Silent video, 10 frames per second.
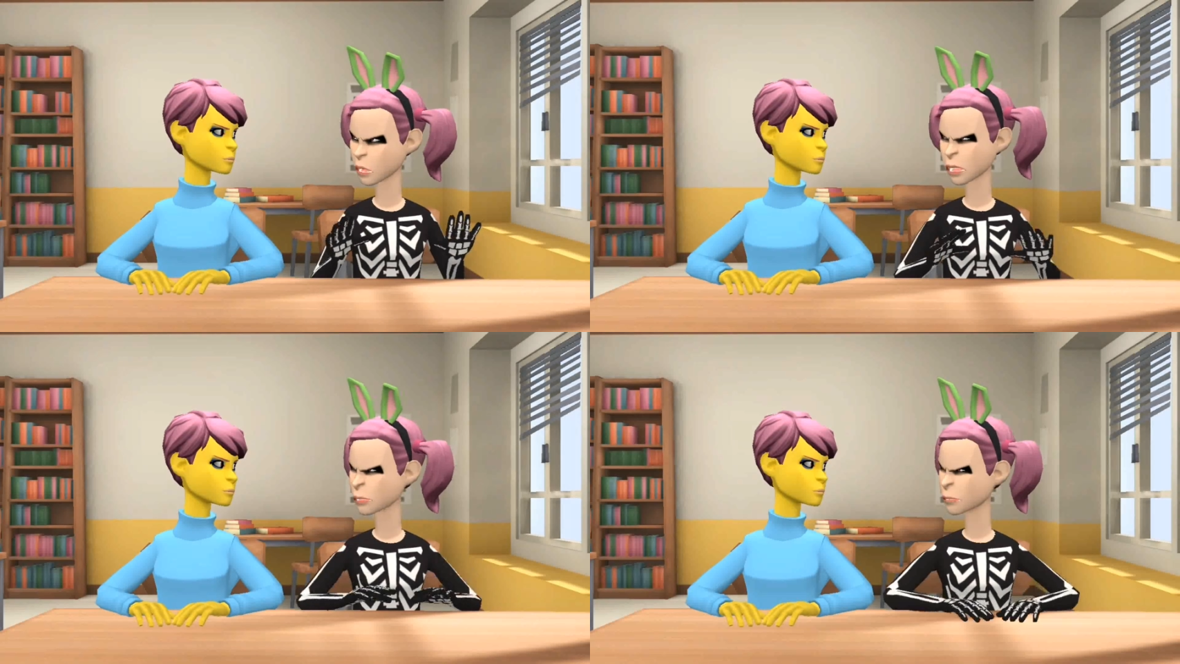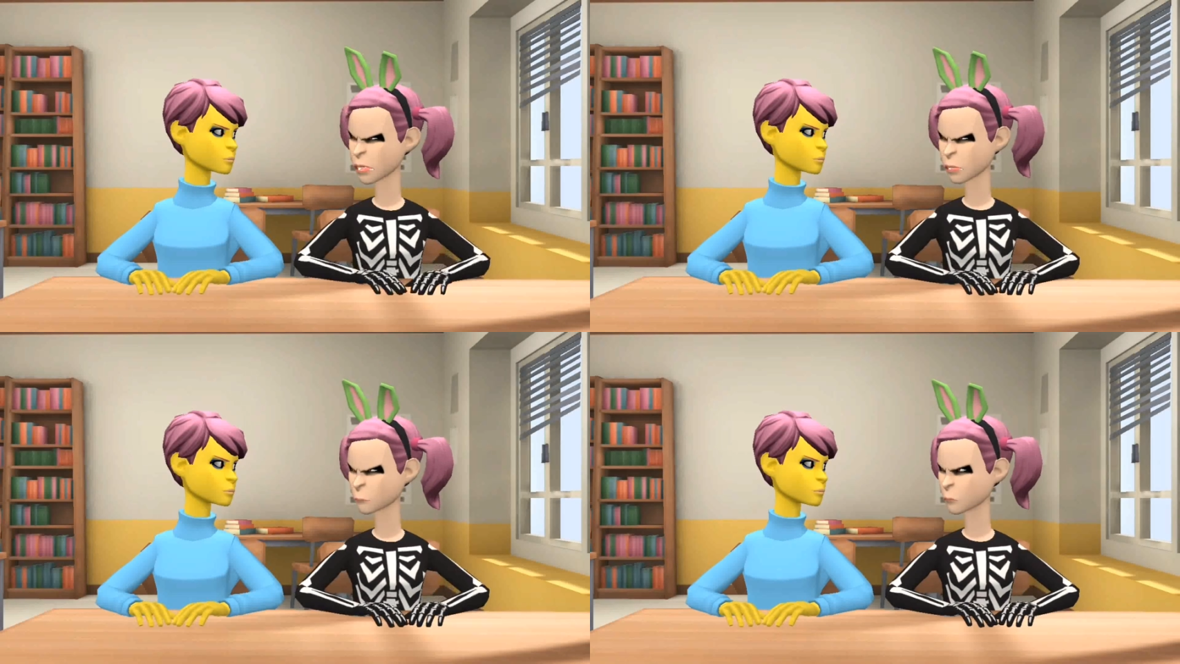Speaker 1: straight
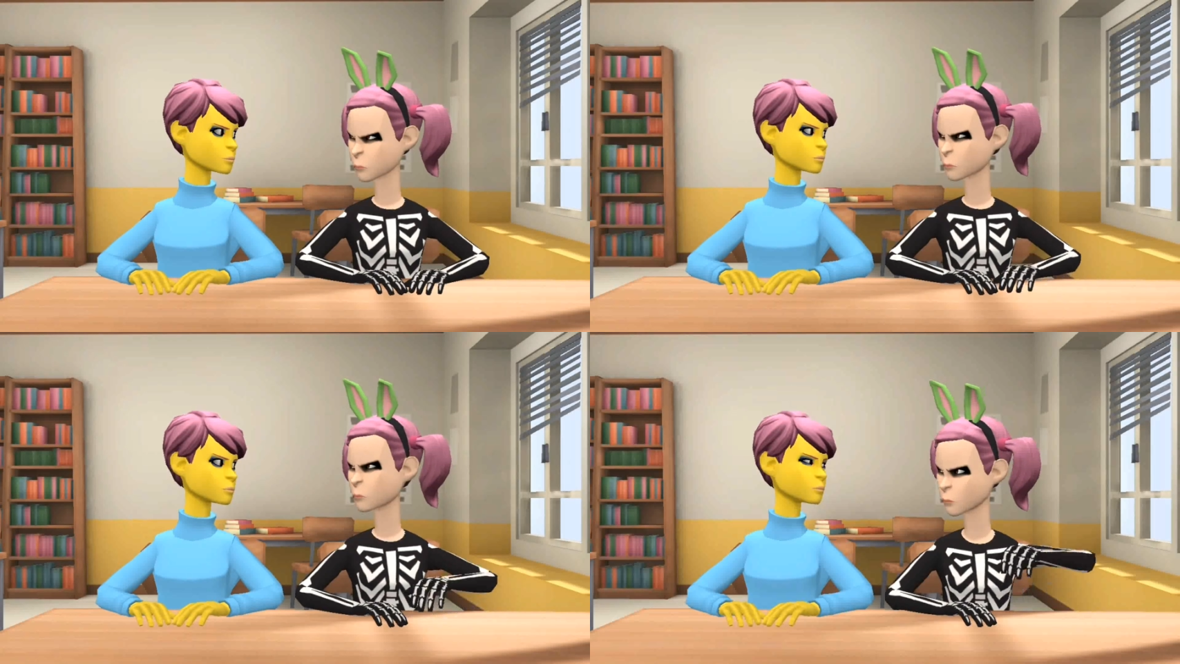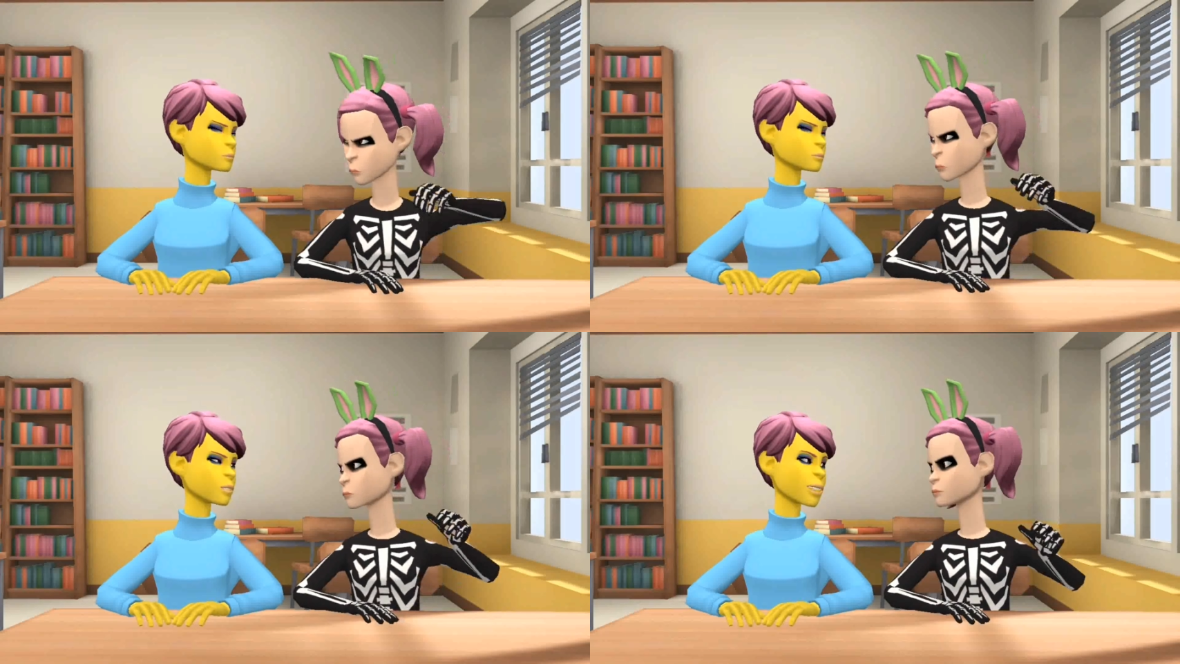line.
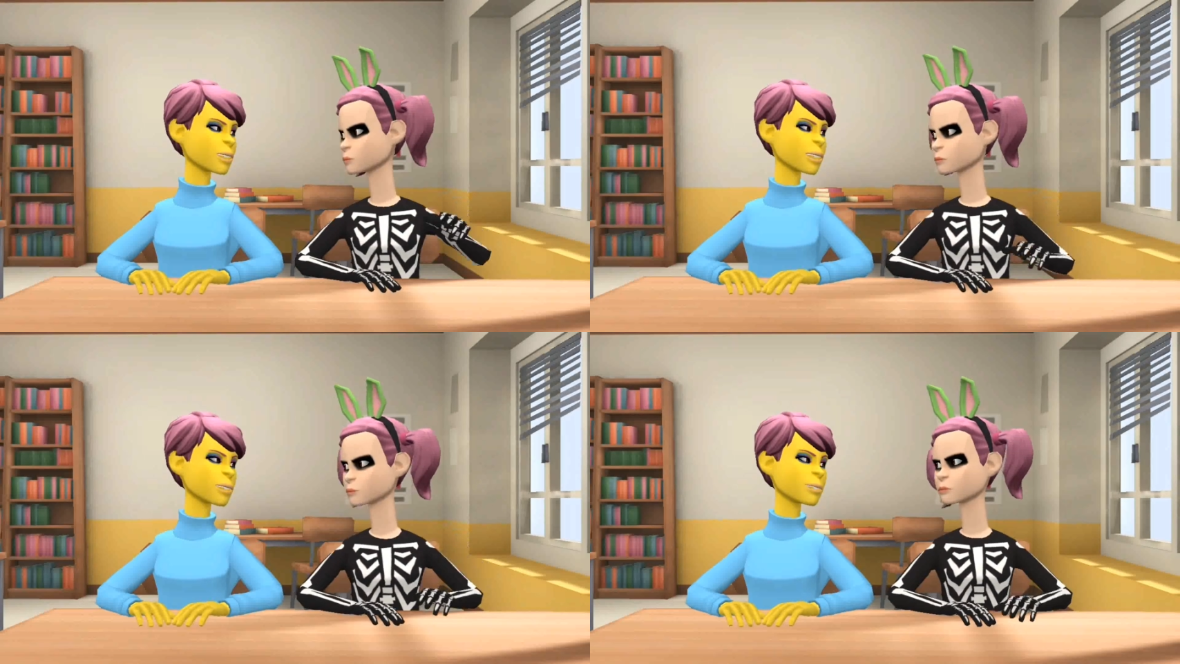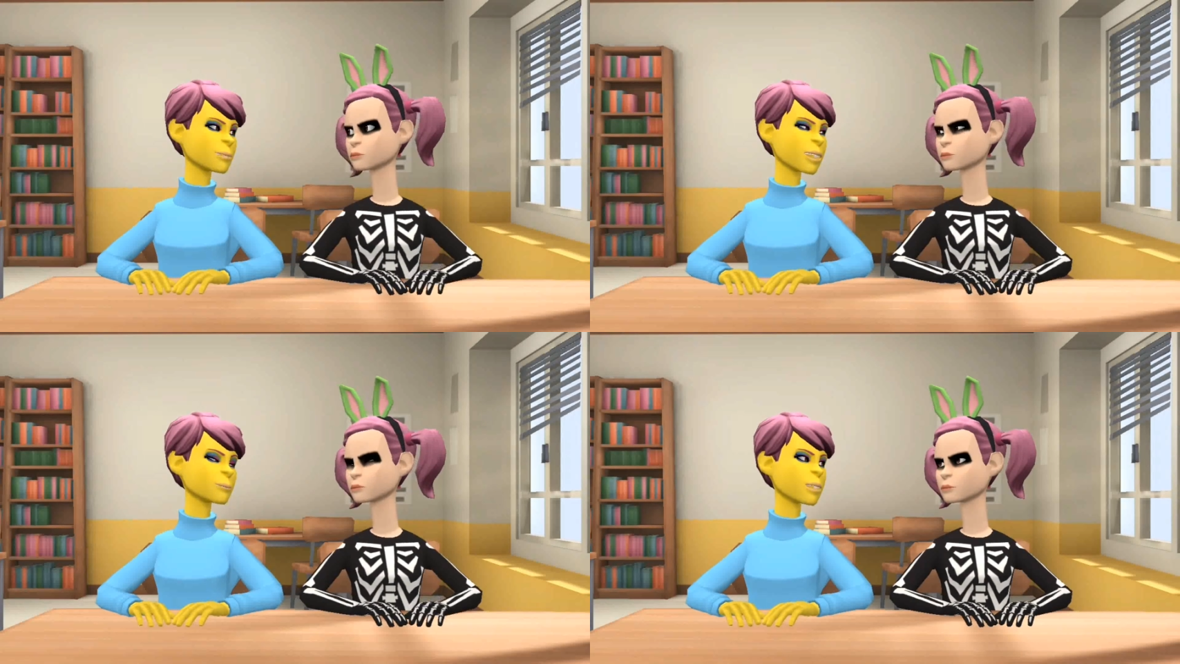You
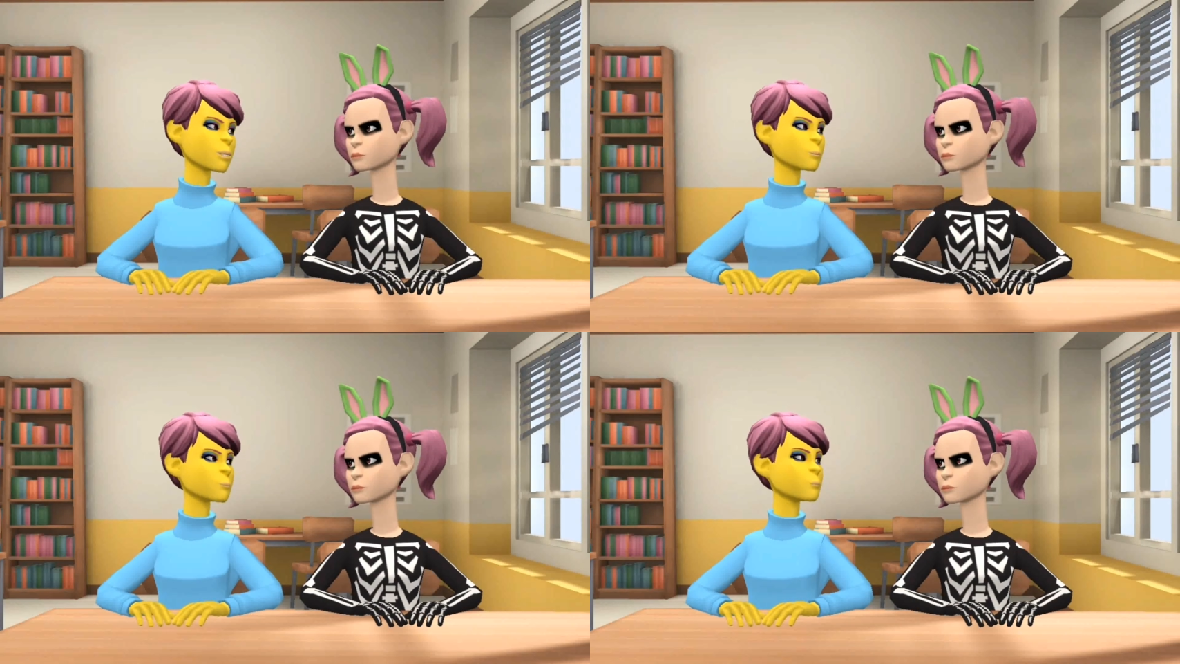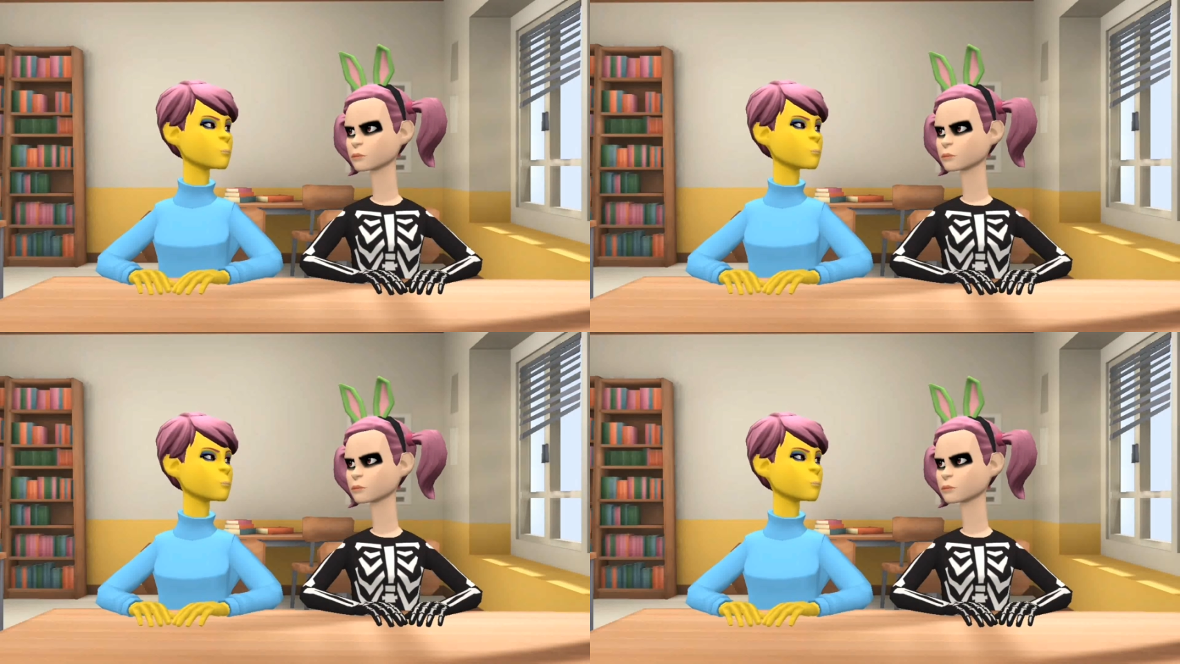underestimate me.